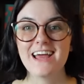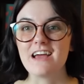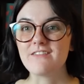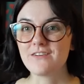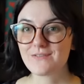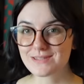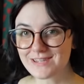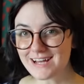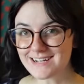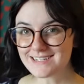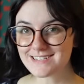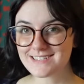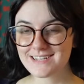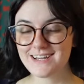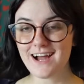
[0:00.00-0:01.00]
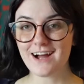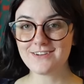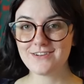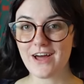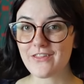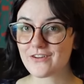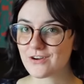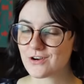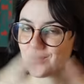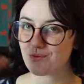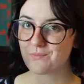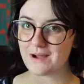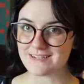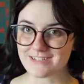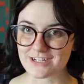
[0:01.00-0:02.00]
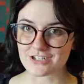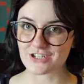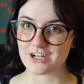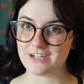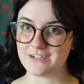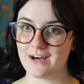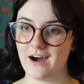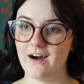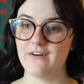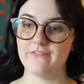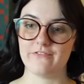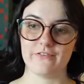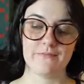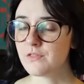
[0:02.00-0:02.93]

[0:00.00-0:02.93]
if you would like to see another rendition of